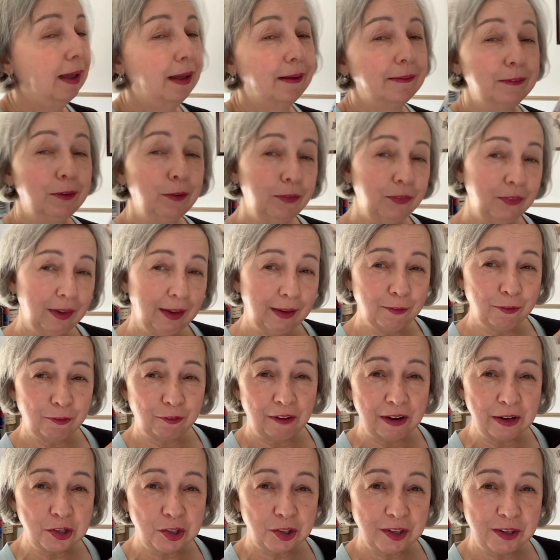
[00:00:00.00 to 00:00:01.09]
Do you think
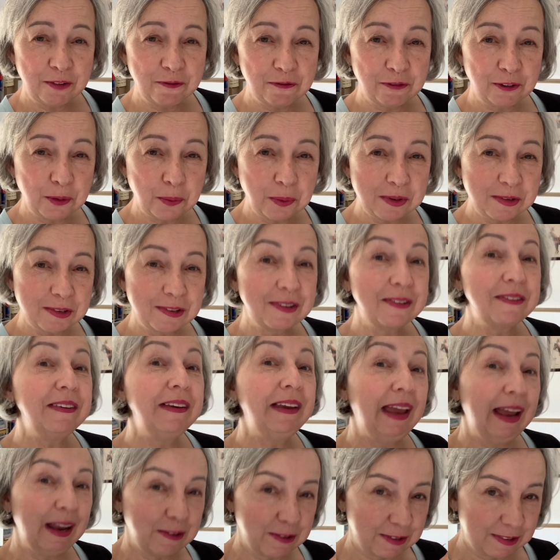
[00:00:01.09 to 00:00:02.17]
French influence?
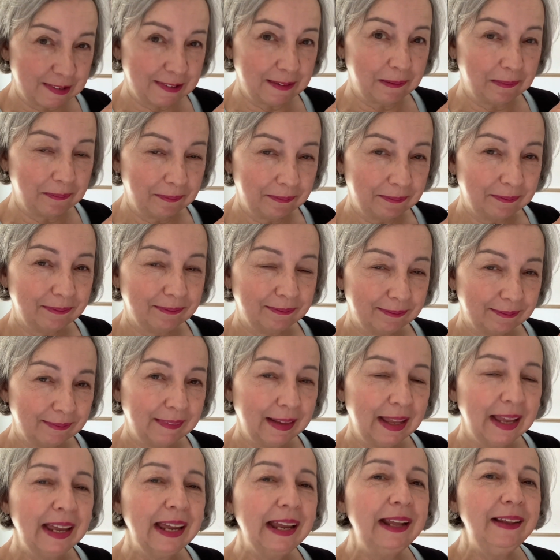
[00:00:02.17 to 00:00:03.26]
Yes.
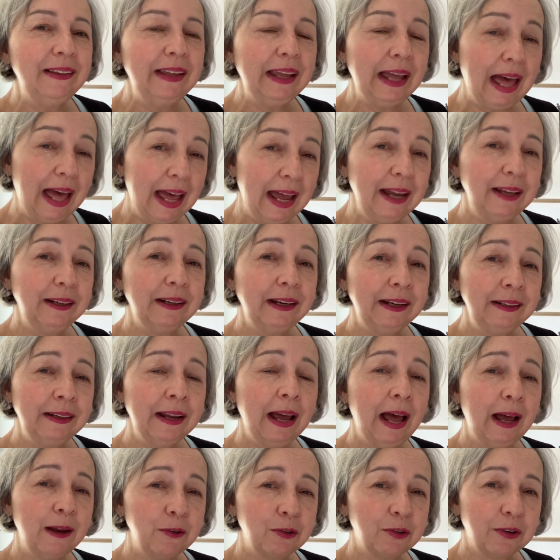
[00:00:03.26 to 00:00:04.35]
In the
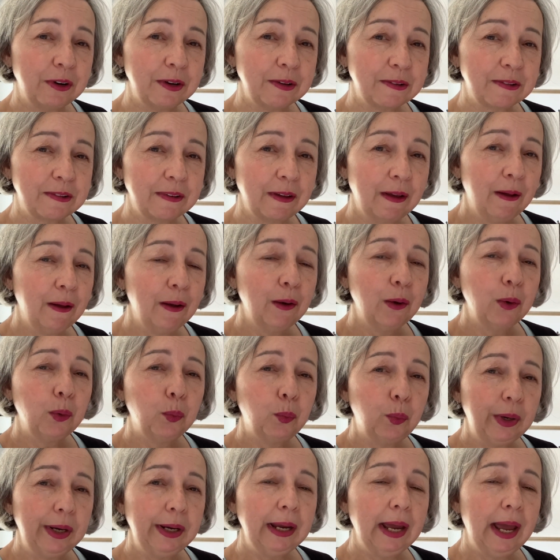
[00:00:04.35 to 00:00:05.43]
1800s,
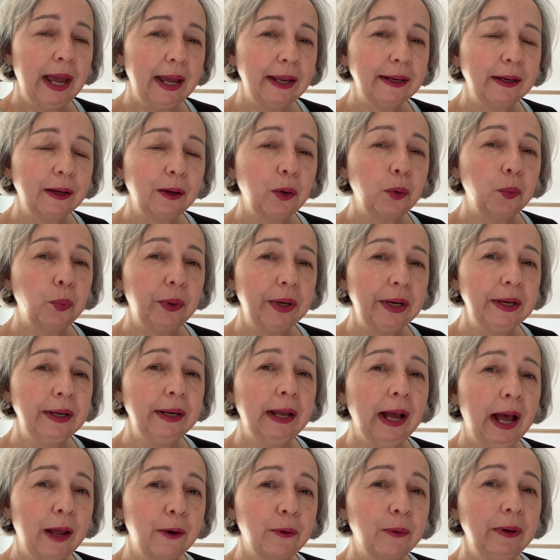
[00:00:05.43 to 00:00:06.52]
we had Queen
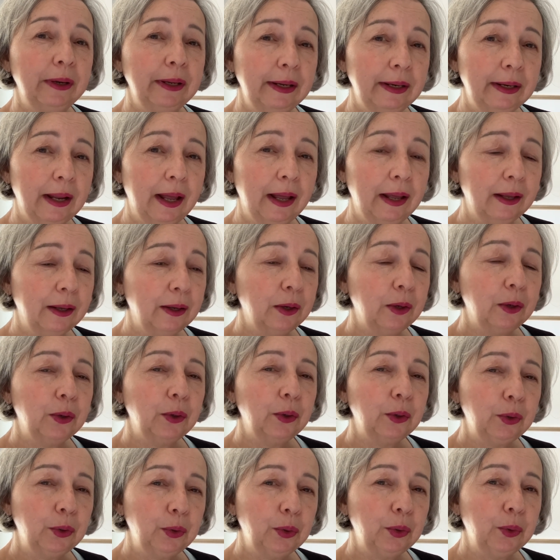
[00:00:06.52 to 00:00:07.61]
Carolina,
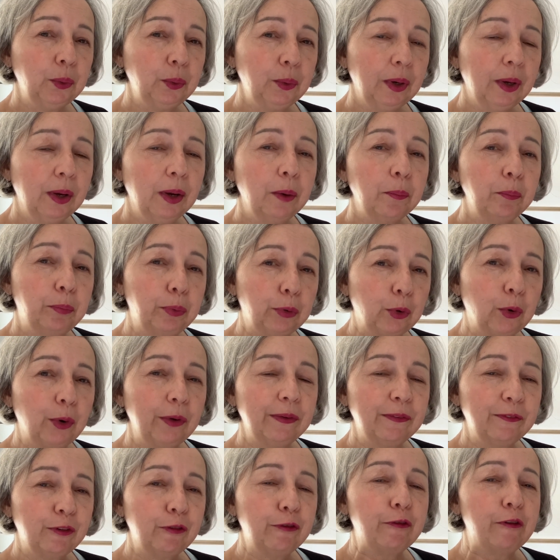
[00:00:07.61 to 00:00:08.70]
who
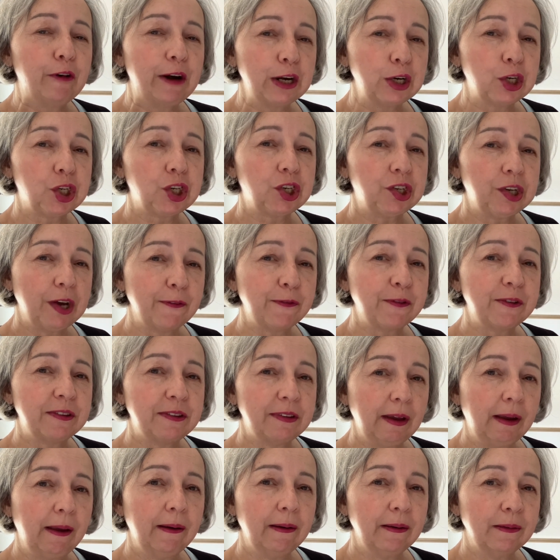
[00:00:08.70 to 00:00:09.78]
brought the French chefs
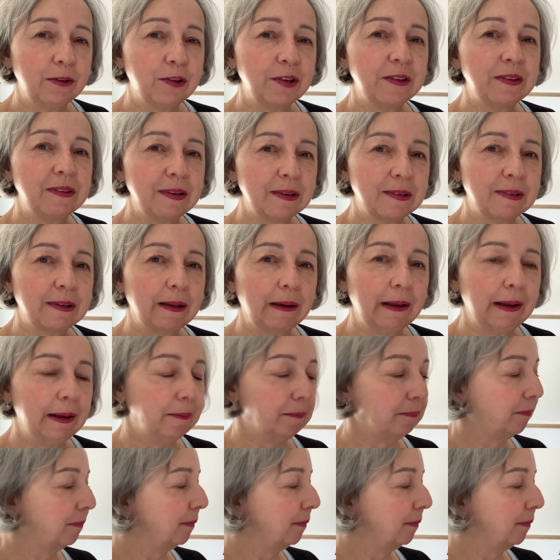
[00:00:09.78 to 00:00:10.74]
in to Sicily.